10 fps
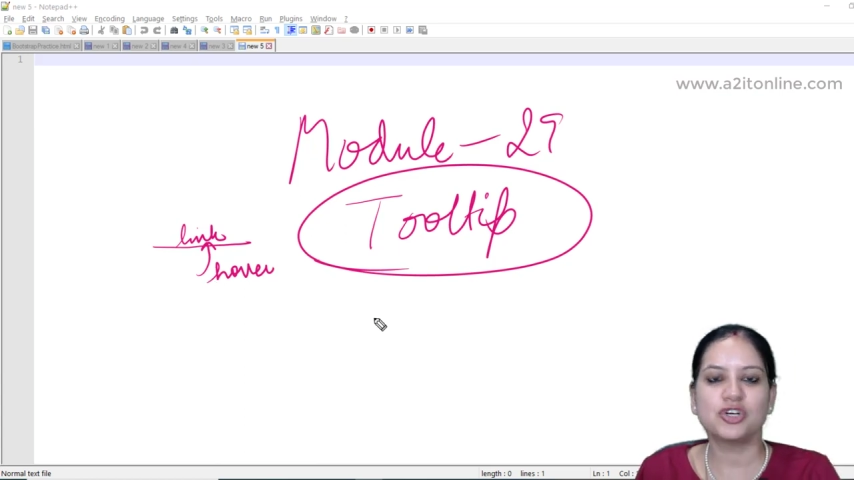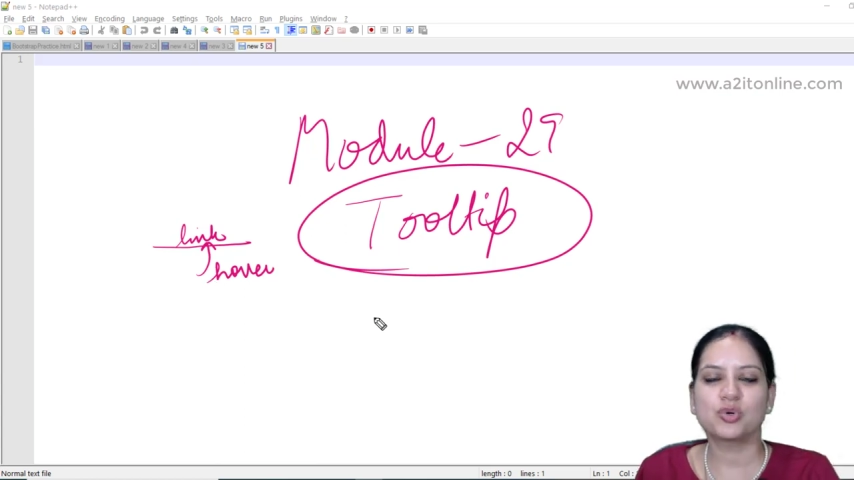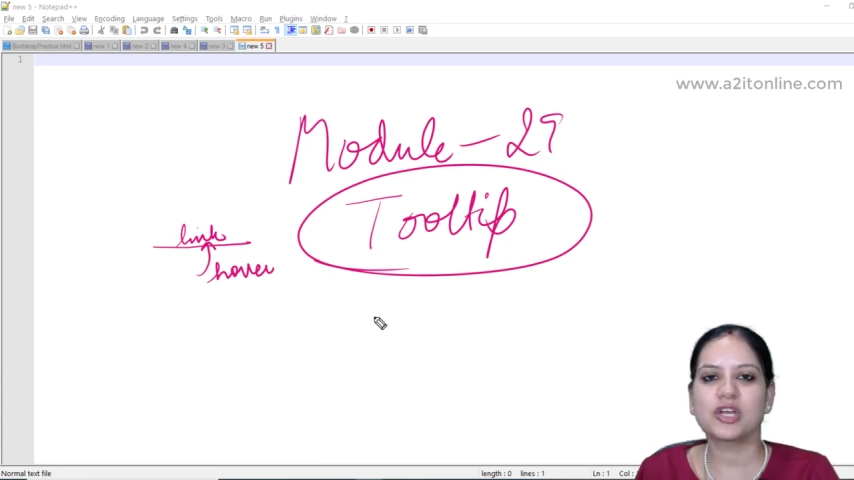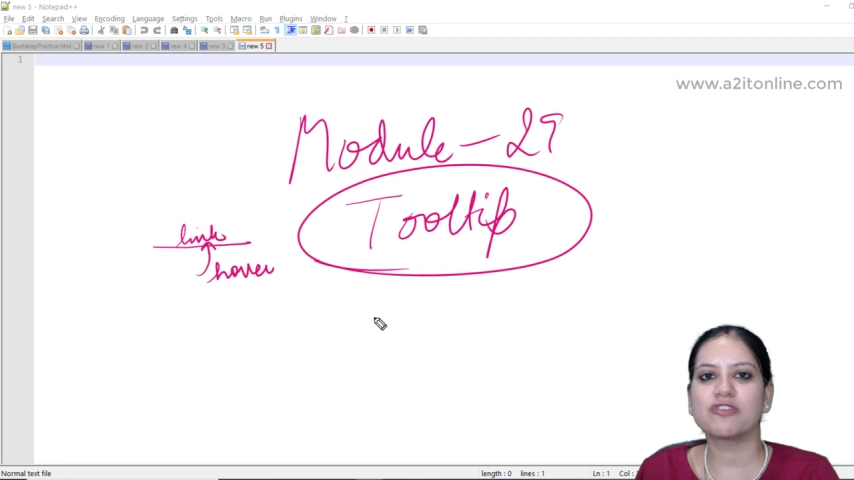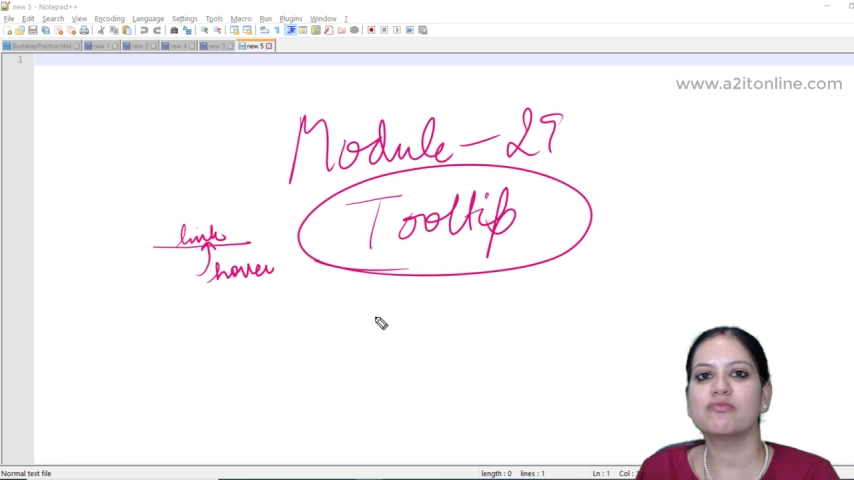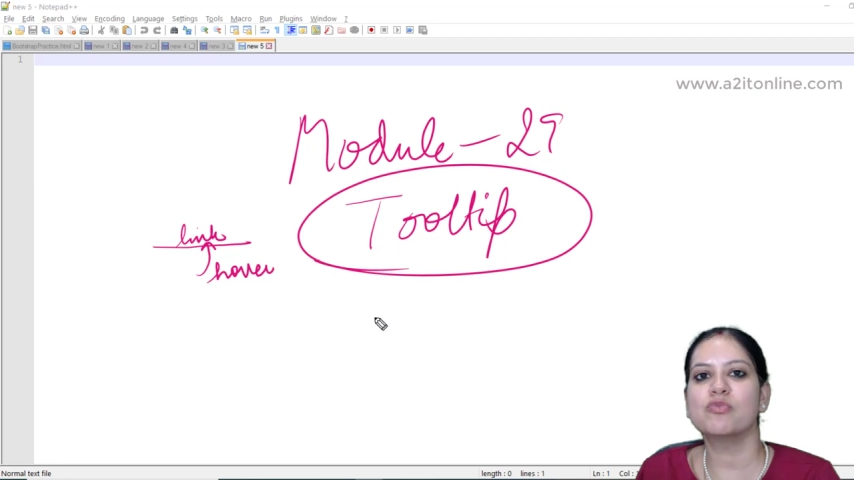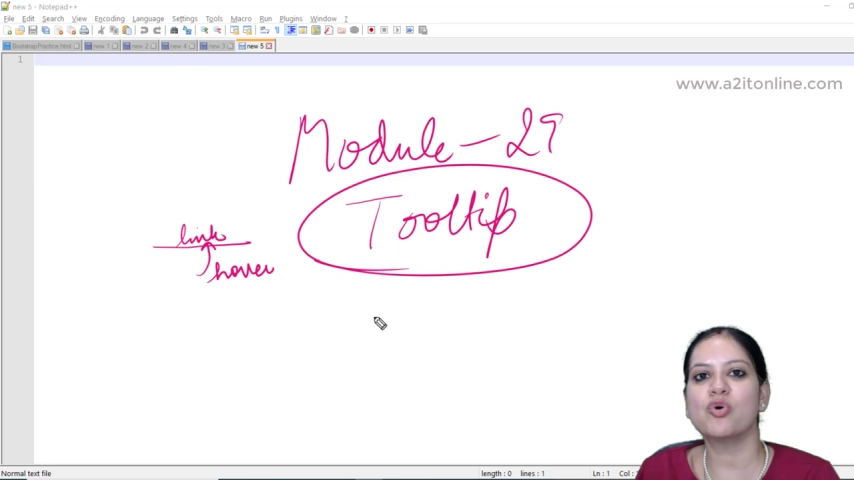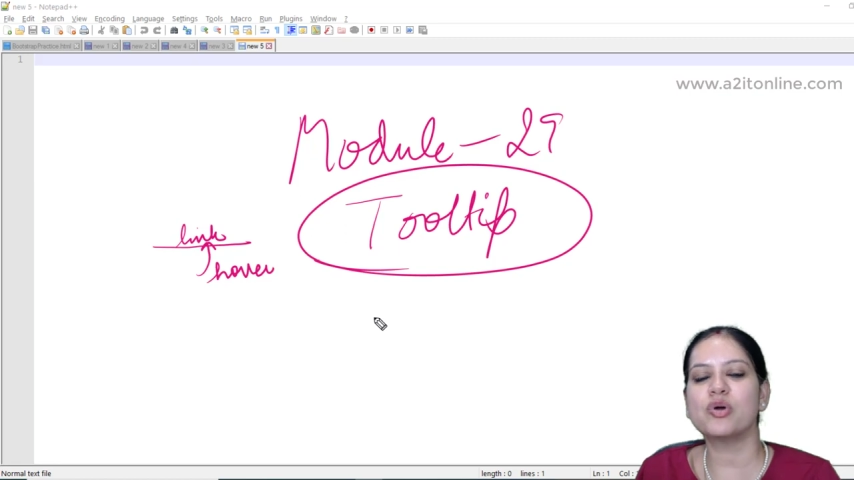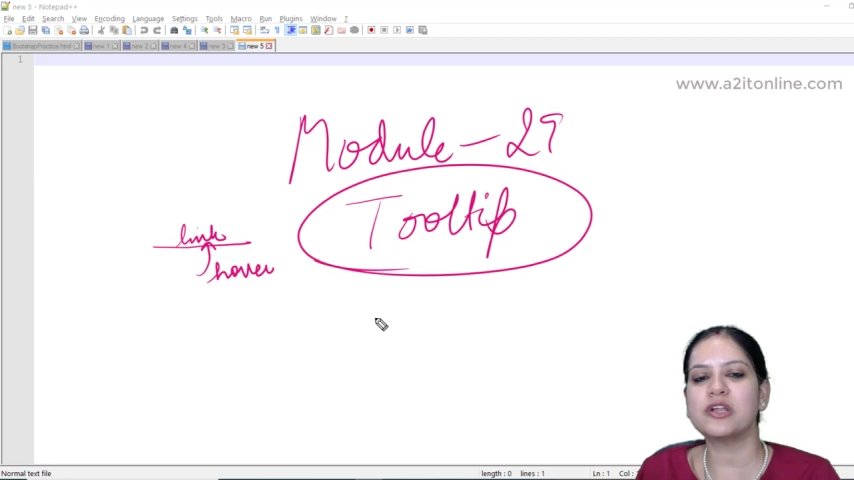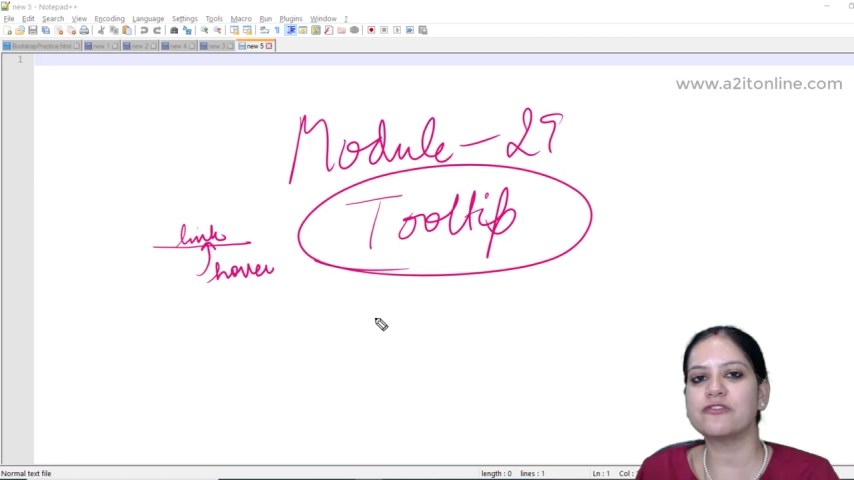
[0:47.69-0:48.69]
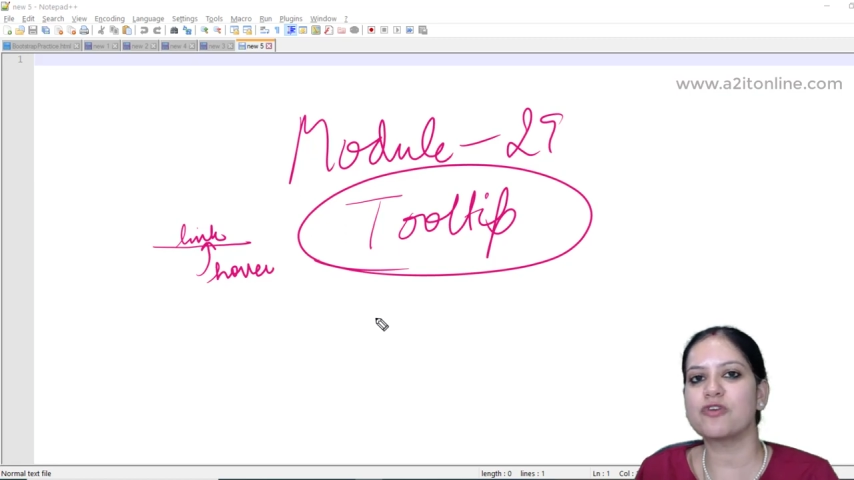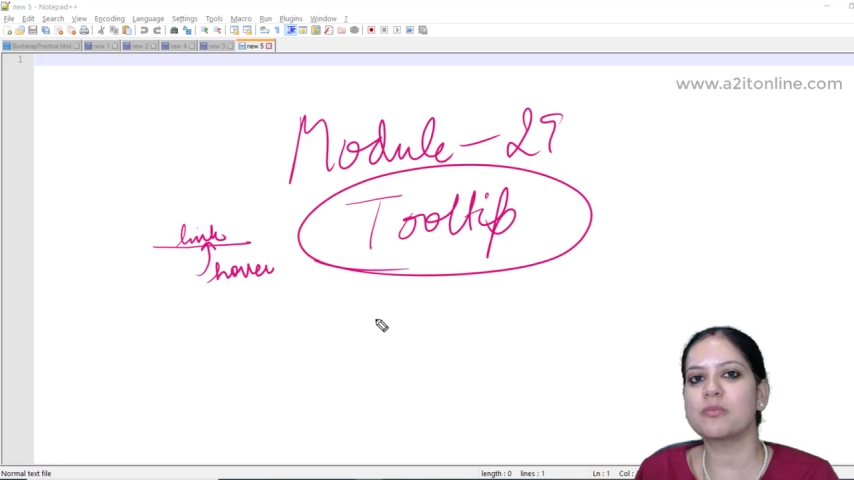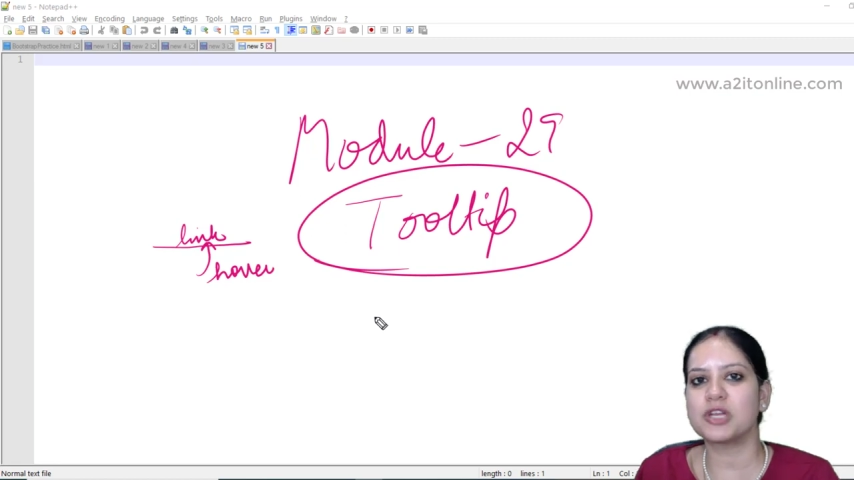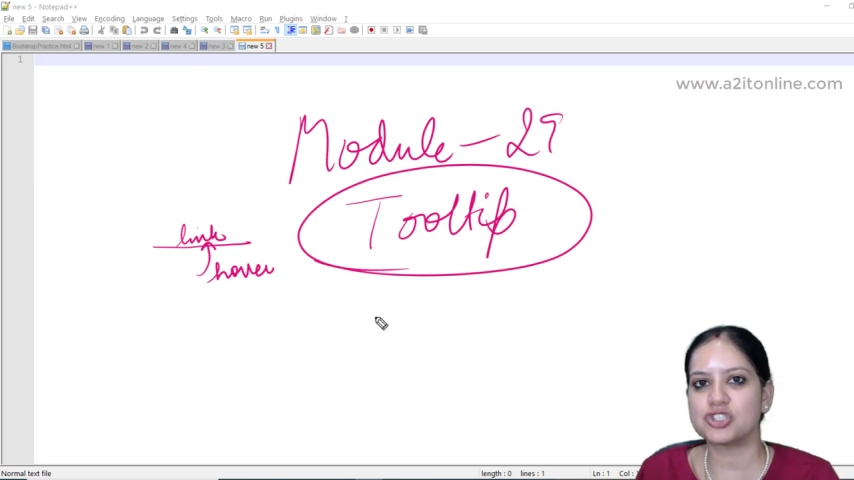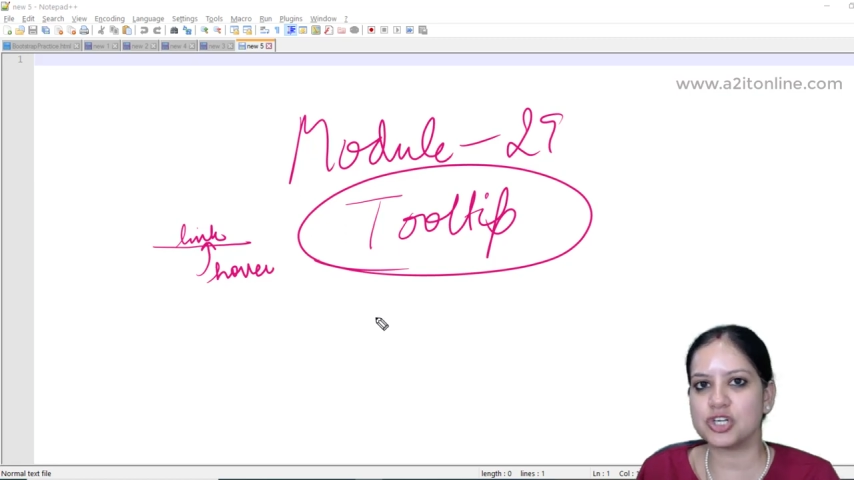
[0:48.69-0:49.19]
to give more
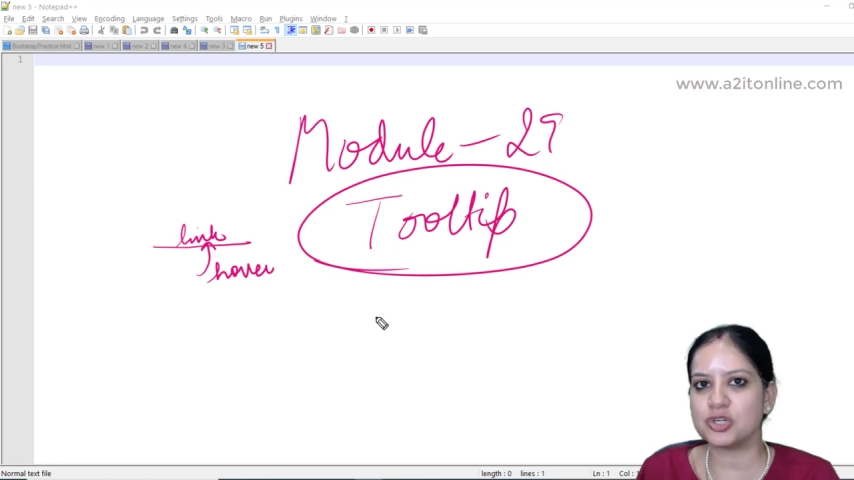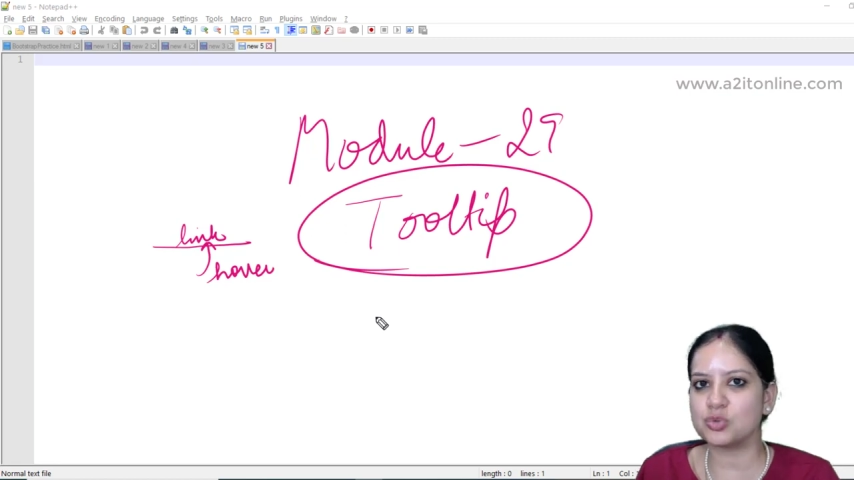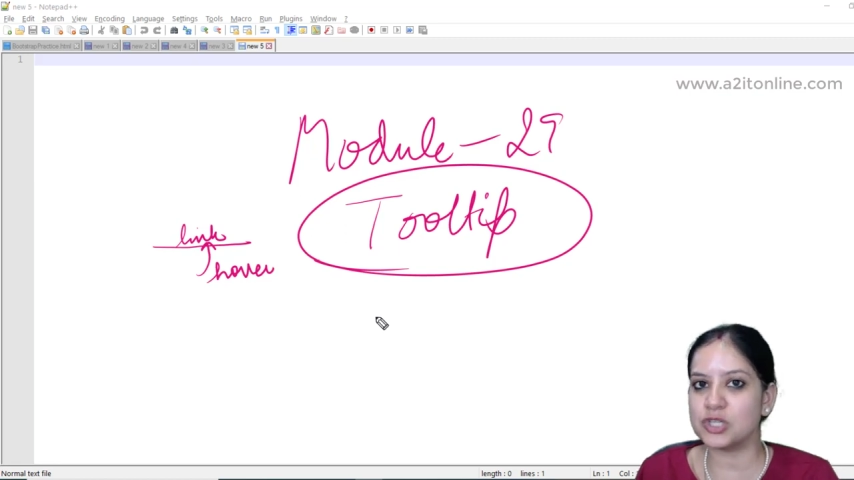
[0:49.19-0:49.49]
information to